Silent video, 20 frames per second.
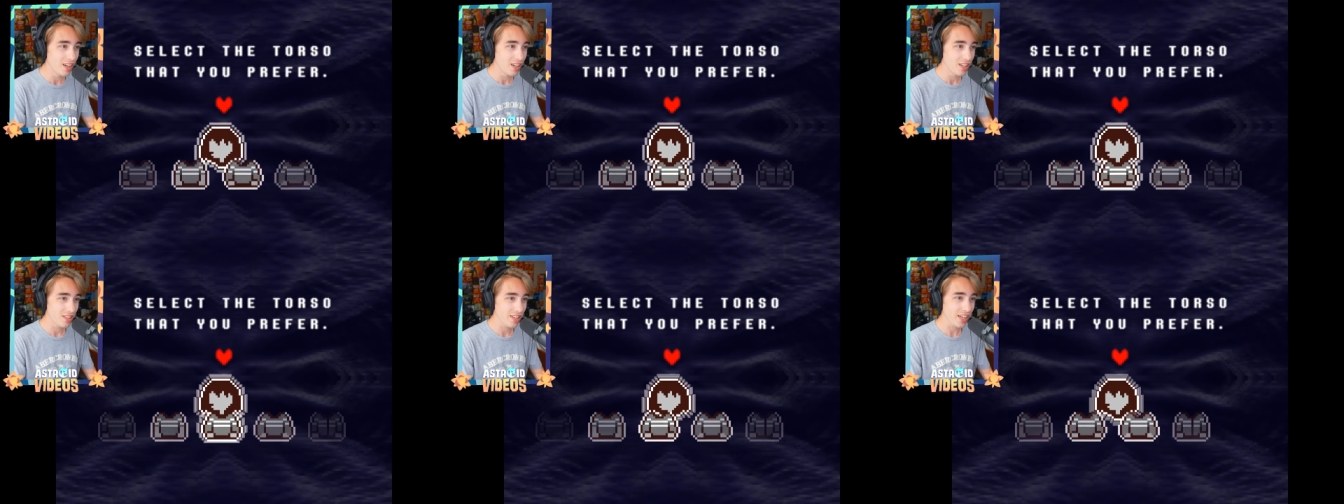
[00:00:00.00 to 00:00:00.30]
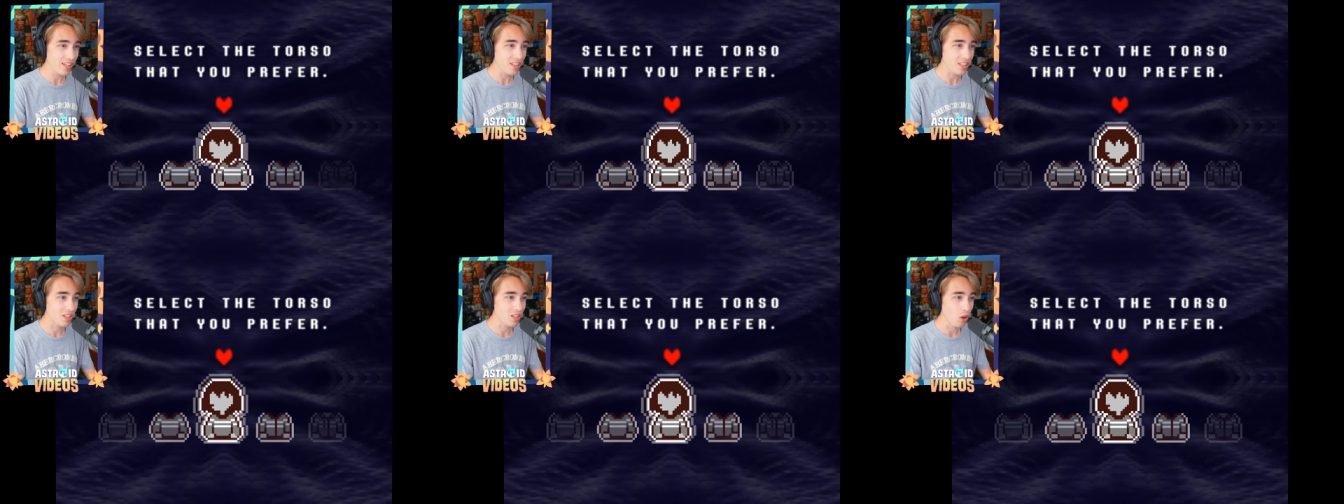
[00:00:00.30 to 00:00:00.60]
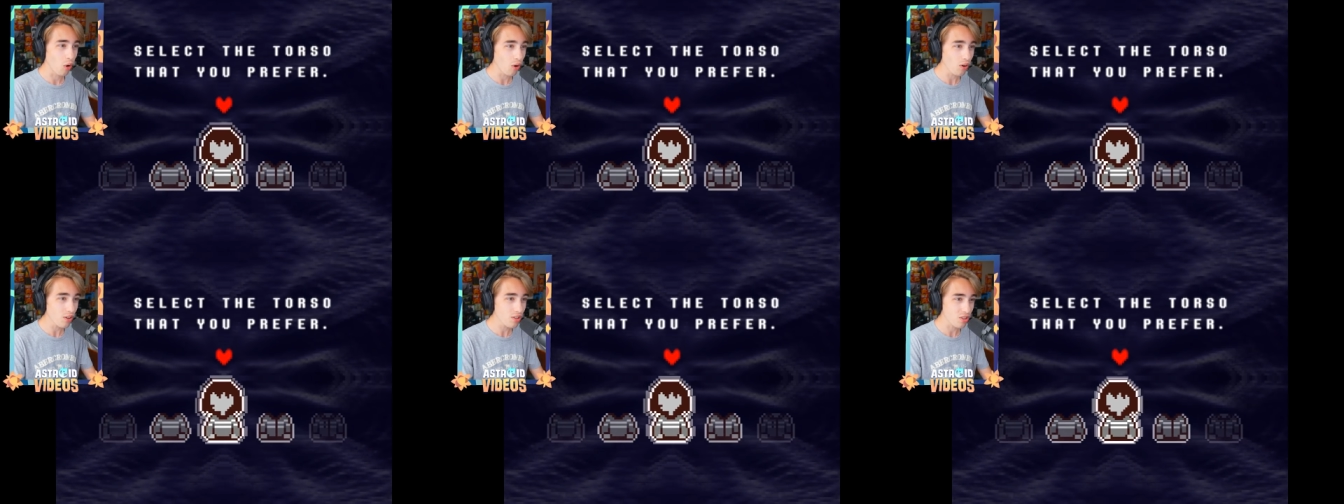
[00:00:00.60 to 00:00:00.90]
Select the
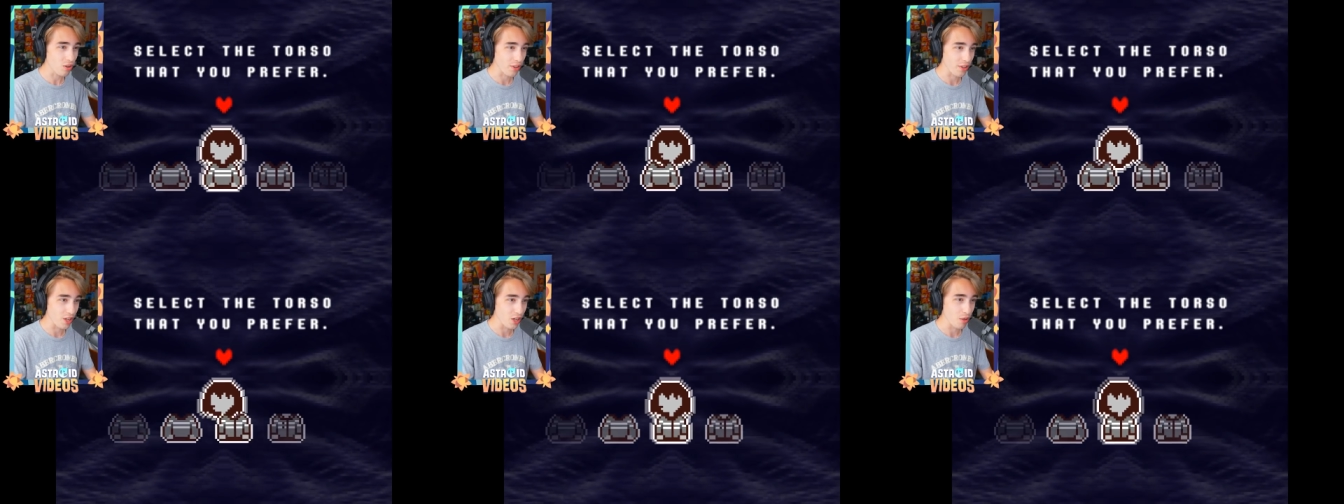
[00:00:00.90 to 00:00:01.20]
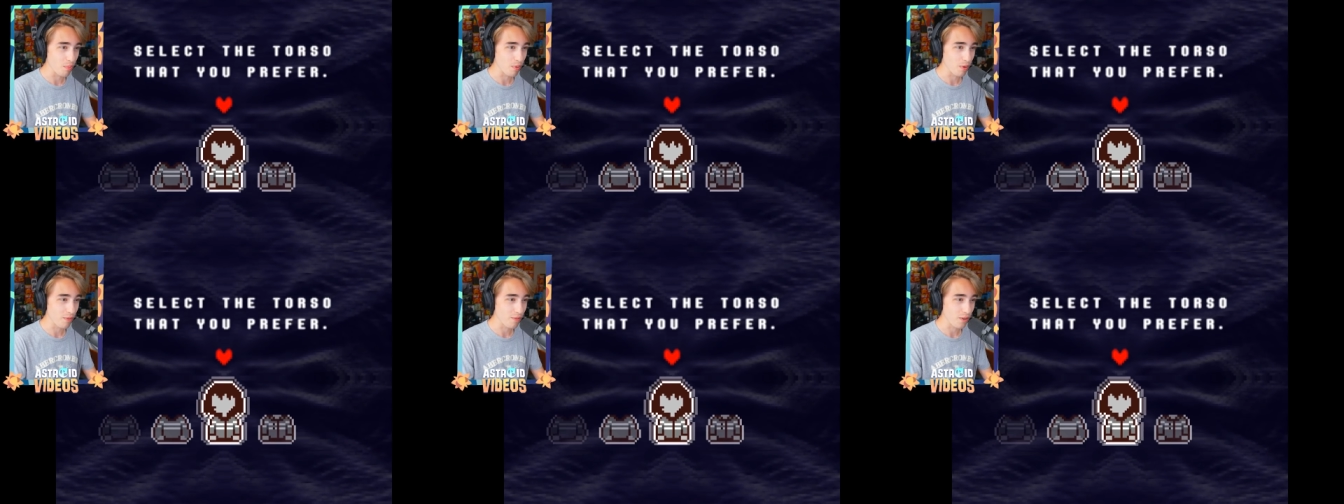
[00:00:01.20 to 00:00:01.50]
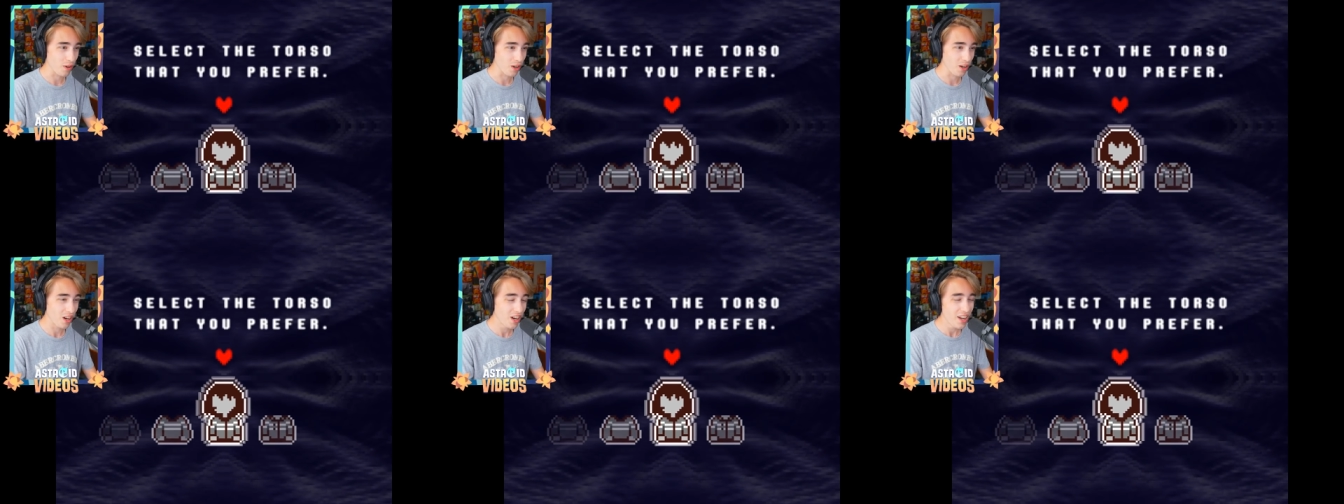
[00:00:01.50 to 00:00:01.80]
torso that you
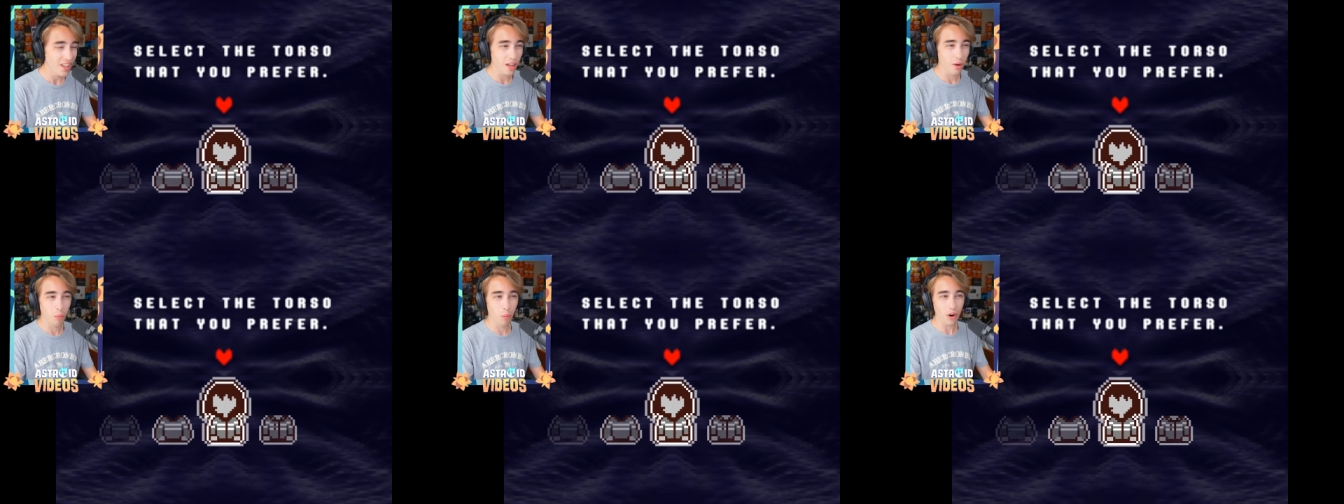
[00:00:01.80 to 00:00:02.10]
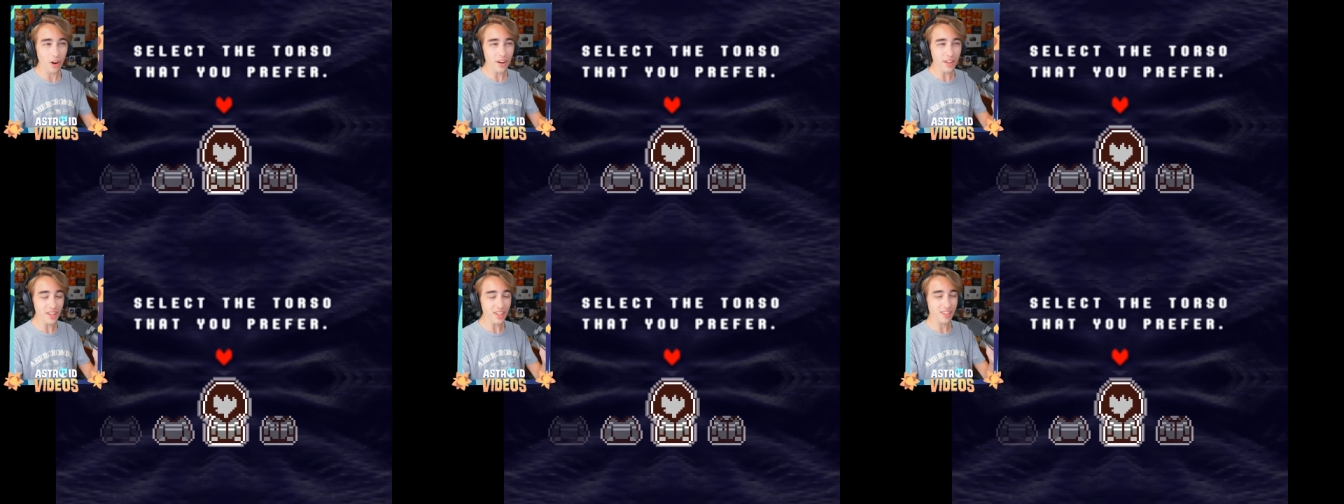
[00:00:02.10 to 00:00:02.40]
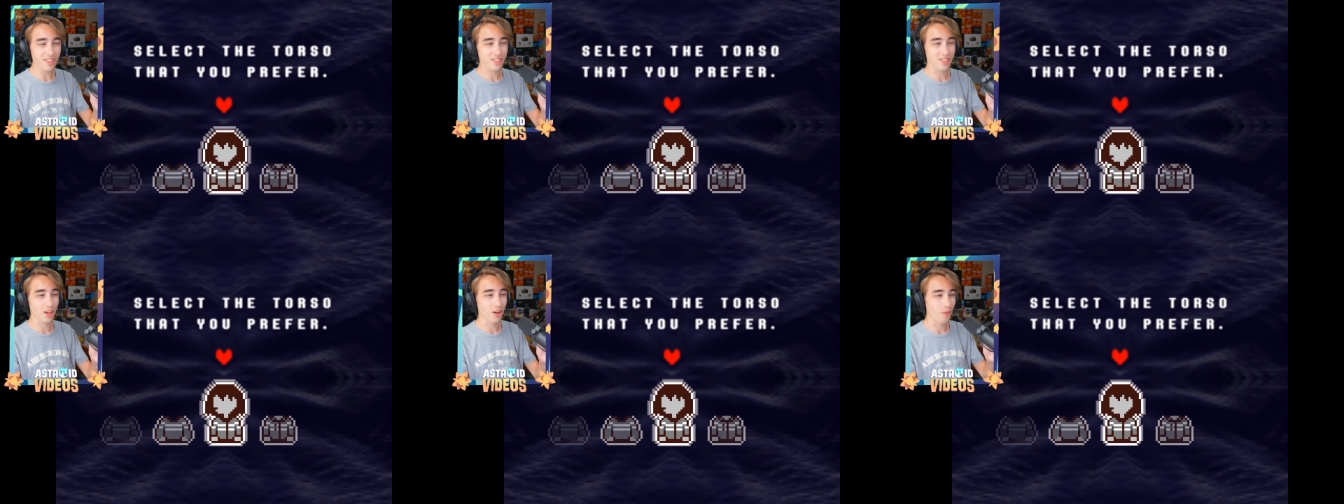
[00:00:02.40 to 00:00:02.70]
prefer. The wording
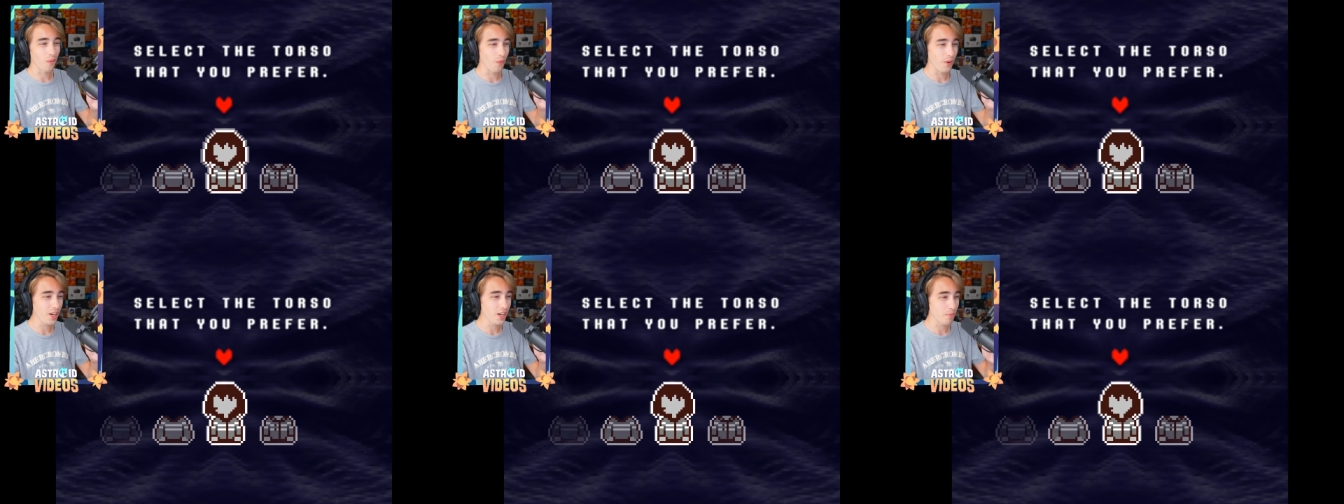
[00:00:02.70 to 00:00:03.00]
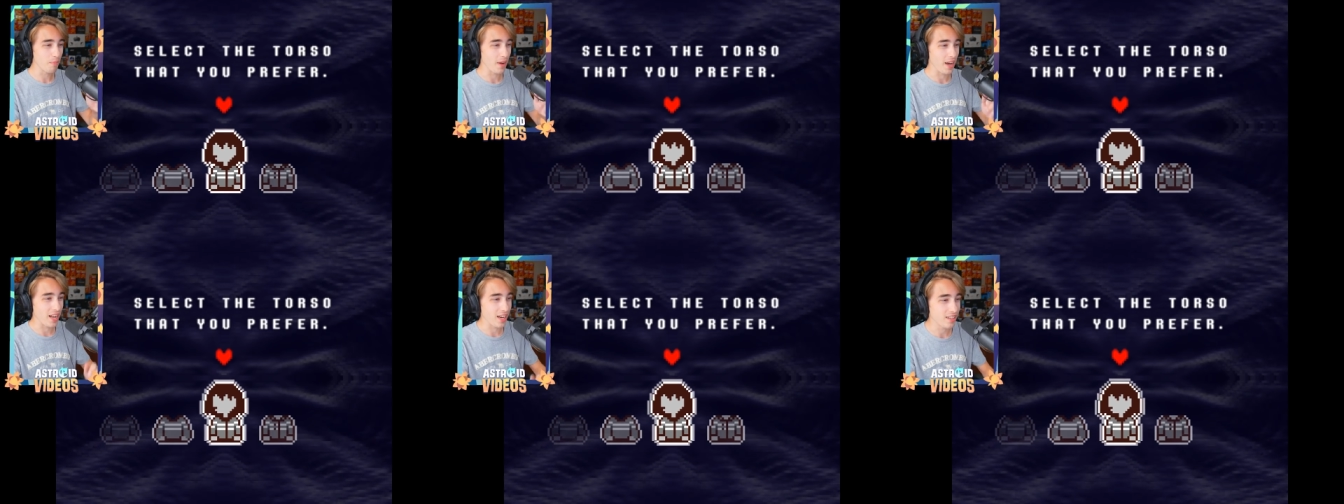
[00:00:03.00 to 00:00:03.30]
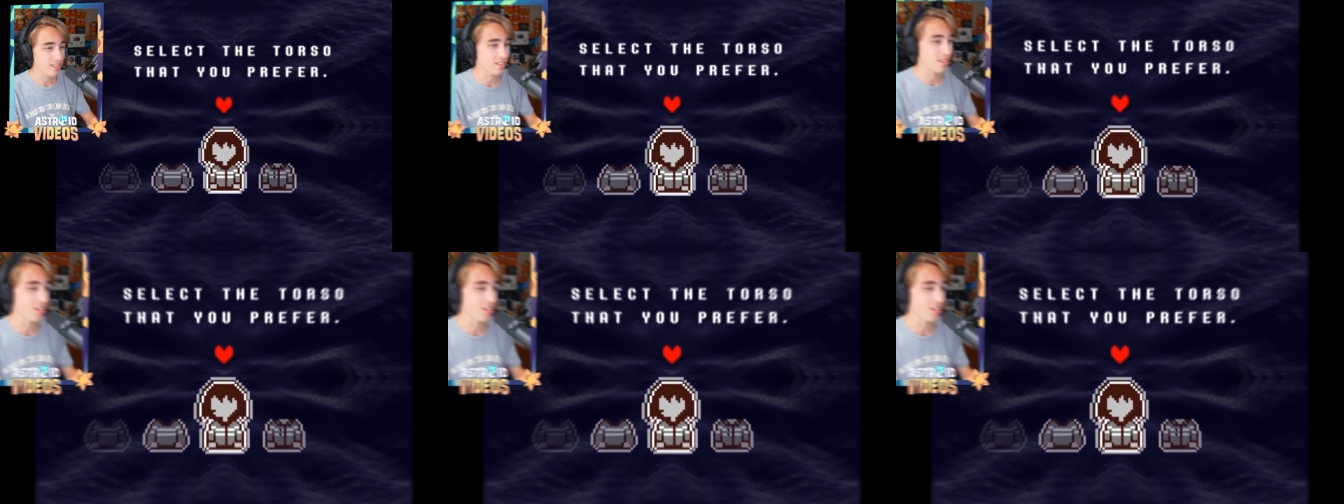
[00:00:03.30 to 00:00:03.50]
is so weird, man. It's